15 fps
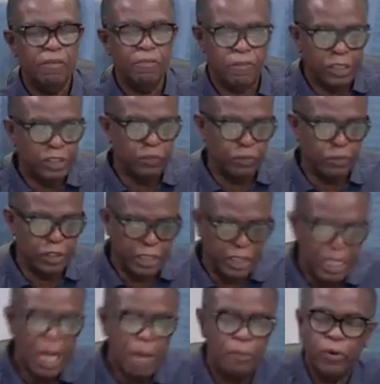First of all, did
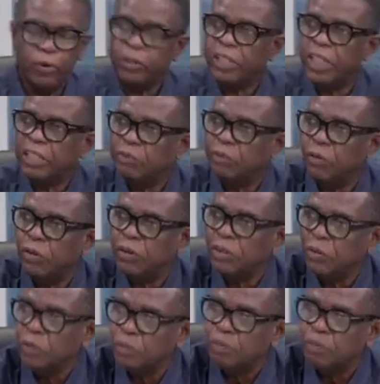he apologize because he was